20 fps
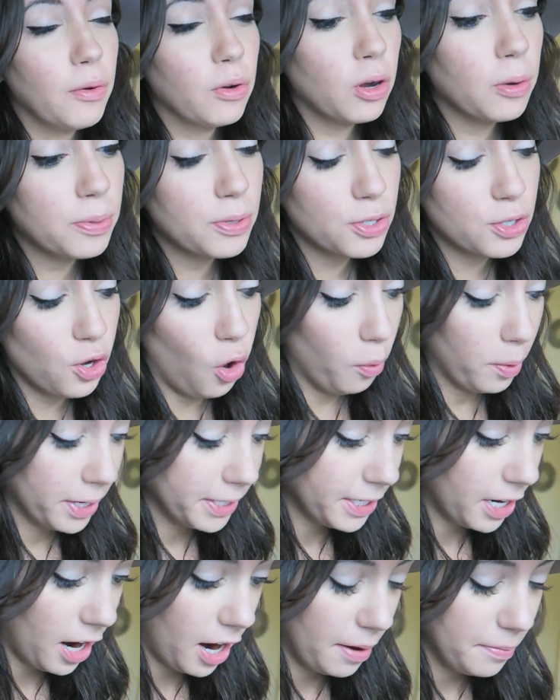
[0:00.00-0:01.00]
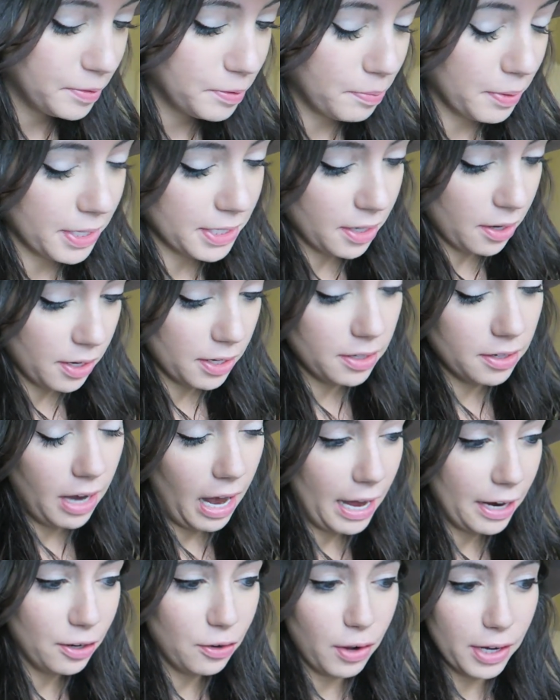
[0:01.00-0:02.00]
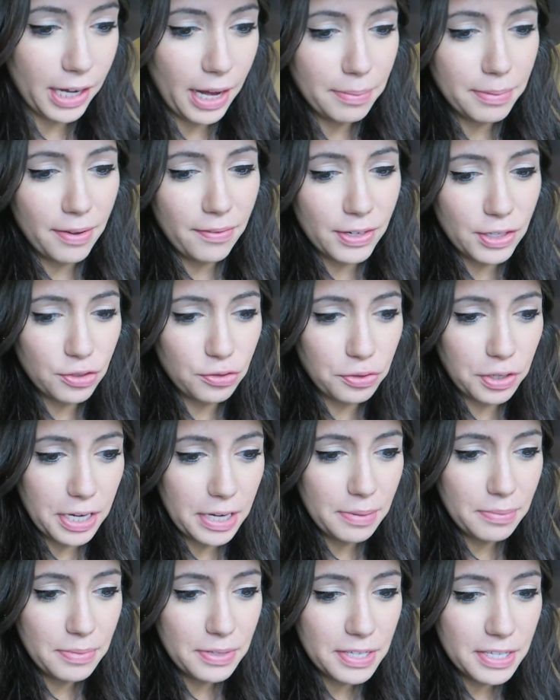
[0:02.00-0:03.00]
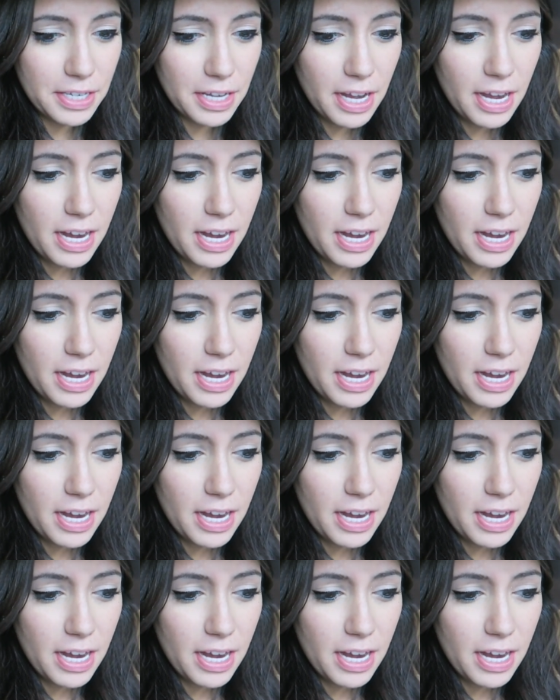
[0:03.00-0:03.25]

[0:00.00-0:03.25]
I woke up so many times because I, I don't know, I kept having dreams